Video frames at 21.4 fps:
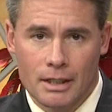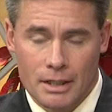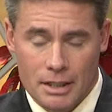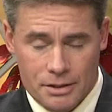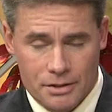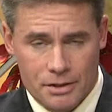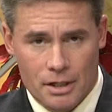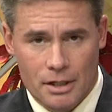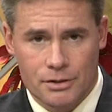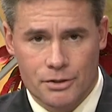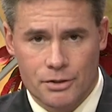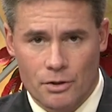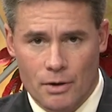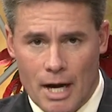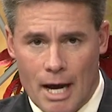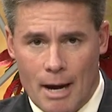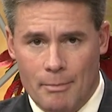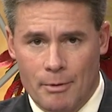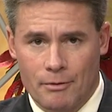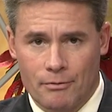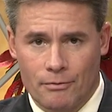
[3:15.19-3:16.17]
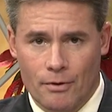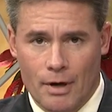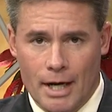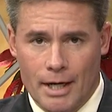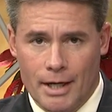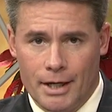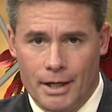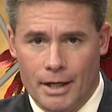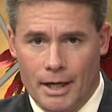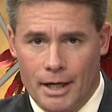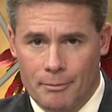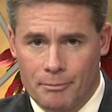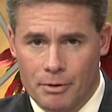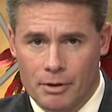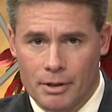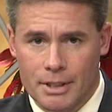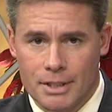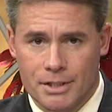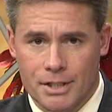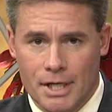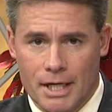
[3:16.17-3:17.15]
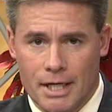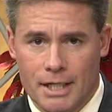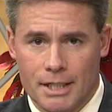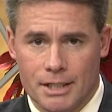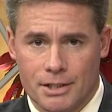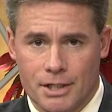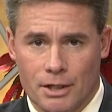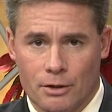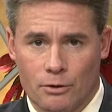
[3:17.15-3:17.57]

This also happened Friday night. Police say he is